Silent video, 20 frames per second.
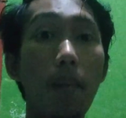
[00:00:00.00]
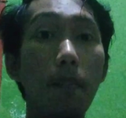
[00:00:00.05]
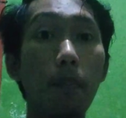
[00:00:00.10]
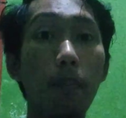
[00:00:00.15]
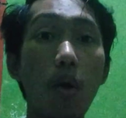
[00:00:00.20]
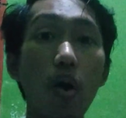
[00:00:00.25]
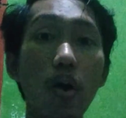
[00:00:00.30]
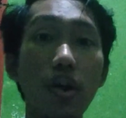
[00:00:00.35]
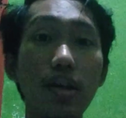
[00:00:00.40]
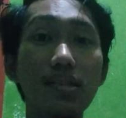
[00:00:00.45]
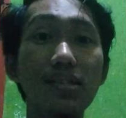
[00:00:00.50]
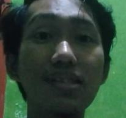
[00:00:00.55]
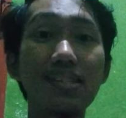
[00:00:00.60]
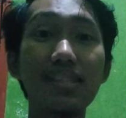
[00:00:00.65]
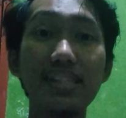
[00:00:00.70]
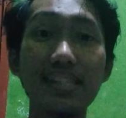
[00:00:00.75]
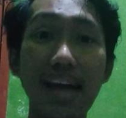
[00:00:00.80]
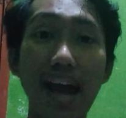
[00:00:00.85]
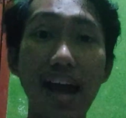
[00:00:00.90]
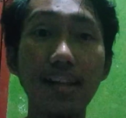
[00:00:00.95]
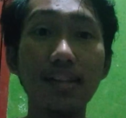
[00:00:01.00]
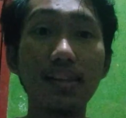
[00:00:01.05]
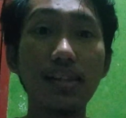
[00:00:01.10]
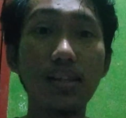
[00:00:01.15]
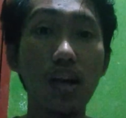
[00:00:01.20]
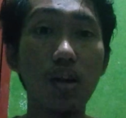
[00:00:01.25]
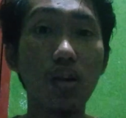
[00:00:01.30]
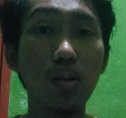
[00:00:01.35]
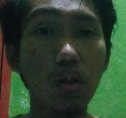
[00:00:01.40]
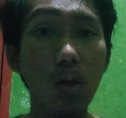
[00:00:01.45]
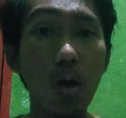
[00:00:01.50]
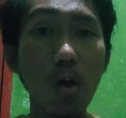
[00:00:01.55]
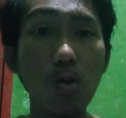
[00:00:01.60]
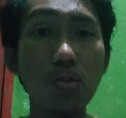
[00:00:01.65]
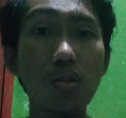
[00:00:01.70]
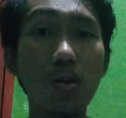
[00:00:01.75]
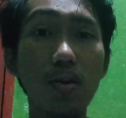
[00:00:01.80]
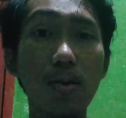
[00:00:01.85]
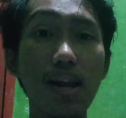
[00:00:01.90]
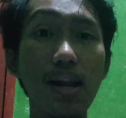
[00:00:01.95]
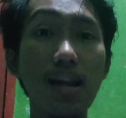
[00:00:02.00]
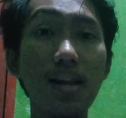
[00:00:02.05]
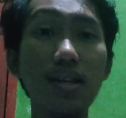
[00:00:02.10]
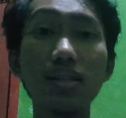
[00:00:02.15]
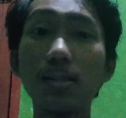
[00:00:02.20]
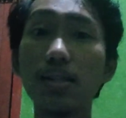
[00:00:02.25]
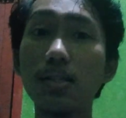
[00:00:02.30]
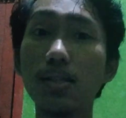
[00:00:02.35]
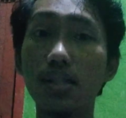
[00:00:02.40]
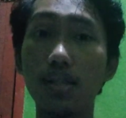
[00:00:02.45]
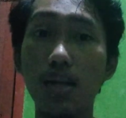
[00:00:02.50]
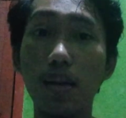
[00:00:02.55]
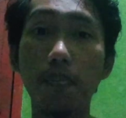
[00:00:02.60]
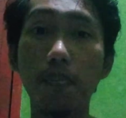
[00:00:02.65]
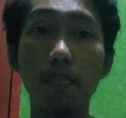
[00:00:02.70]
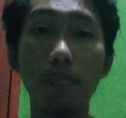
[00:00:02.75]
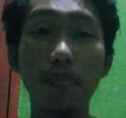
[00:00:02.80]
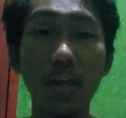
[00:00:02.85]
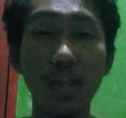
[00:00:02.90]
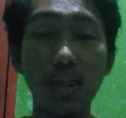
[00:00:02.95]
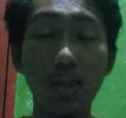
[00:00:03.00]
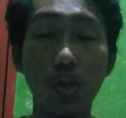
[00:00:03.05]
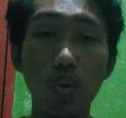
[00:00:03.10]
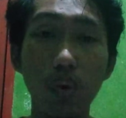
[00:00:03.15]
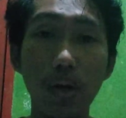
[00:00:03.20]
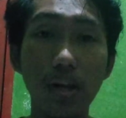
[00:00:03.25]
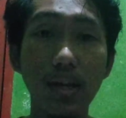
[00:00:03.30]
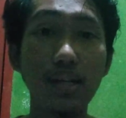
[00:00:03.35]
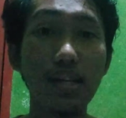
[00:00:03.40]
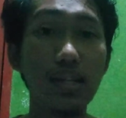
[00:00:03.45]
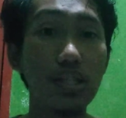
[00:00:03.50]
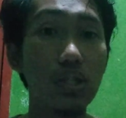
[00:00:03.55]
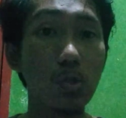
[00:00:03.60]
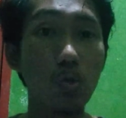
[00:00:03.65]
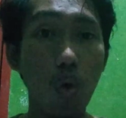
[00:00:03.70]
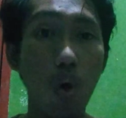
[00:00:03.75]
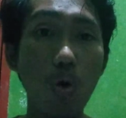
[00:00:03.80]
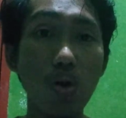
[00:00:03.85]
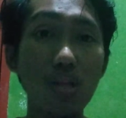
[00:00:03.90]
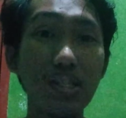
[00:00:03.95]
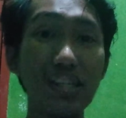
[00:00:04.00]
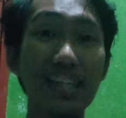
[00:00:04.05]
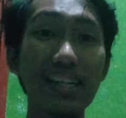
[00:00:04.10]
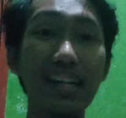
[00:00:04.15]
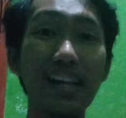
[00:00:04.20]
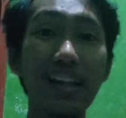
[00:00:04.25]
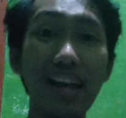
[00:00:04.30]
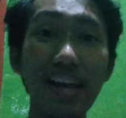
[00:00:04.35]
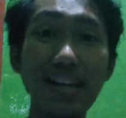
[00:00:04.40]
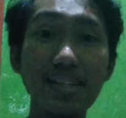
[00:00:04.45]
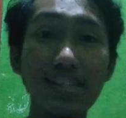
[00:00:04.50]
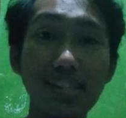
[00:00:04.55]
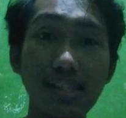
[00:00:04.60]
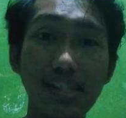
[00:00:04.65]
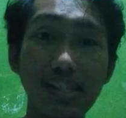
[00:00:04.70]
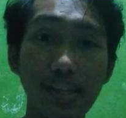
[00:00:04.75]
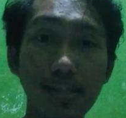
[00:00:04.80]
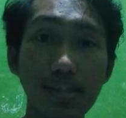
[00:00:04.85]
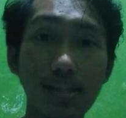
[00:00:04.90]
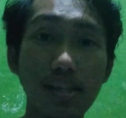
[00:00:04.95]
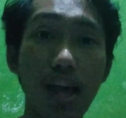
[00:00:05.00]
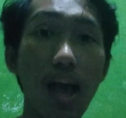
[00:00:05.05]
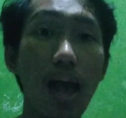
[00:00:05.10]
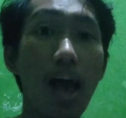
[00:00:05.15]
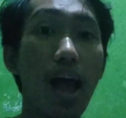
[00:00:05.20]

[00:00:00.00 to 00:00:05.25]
points that the close relationship between discourse analysis